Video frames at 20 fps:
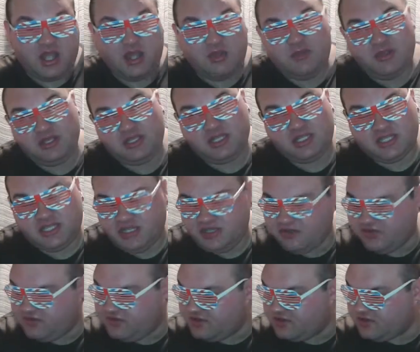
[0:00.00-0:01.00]
went to see
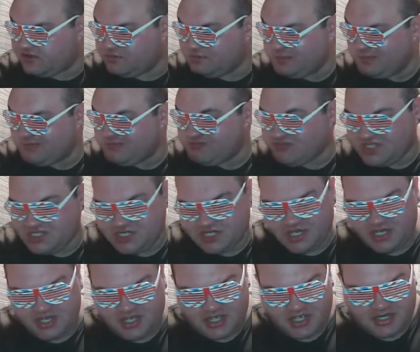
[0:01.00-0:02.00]
the film
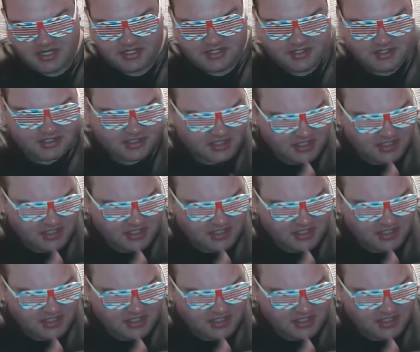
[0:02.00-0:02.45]
today. And